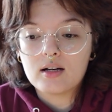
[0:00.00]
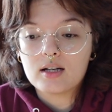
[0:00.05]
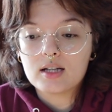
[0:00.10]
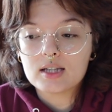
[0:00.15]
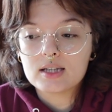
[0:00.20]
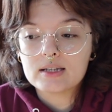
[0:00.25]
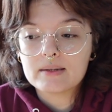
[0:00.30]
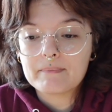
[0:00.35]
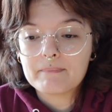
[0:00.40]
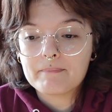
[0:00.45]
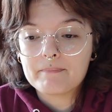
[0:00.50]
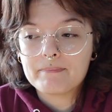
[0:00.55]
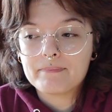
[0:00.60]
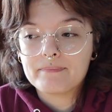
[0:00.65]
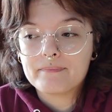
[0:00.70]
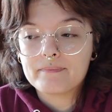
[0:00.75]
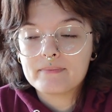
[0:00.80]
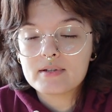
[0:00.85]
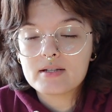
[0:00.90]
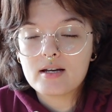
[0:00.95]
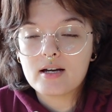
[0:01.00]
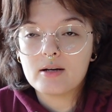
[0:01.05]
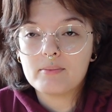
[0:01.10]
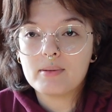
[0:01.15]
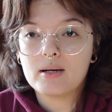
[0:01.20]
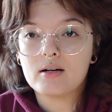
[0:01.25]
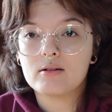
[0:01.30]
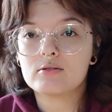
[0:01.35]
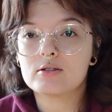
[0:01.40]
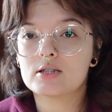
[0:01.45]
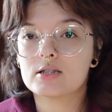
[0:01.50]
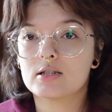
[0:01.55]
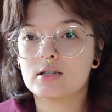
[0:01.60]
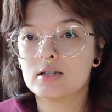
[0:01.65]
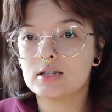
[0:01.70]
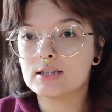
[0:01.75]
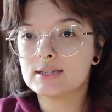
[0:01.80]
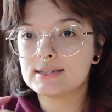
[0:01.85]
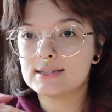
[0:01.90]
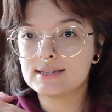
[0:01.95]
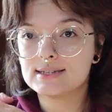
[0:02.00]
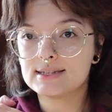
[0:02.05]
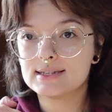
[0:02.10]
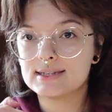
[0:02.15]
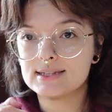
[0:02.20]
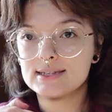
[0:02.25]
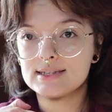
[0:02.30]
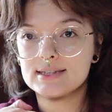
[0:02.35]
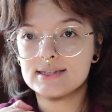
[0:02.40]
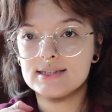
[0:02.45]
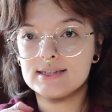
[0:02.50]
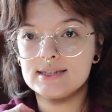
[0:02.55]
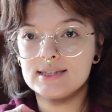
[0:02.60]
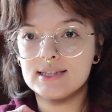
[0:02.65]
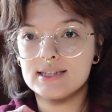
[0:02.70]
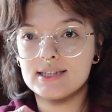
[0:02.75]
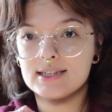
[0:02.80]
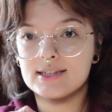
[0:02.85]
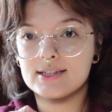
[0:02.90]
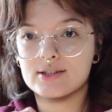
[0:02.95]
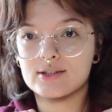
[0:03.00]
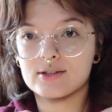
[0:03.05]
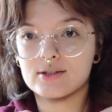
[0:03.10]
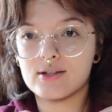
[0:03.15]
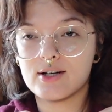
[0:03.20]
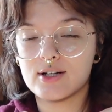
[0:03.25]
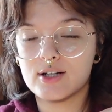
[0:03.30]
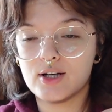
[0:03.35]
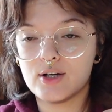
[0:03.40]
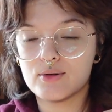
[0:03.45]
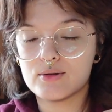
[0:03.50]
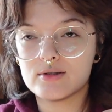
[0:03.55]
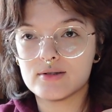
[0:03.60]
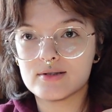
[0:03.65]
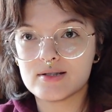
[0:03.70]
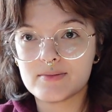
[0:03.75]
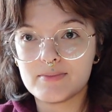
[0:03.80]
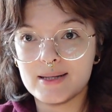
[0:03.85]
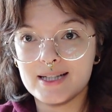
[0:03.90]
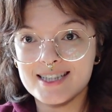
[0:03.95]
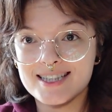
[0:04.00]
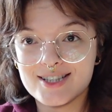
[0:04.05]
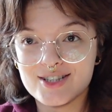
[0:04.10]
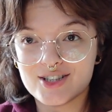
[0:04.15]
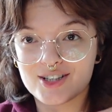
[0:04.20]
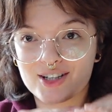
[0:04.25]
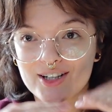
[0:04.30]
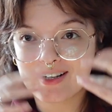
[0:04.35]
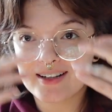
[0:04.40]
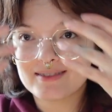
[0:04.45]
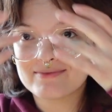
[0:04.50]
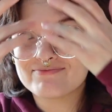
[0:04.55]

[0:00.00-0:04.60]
to help out your local spinster.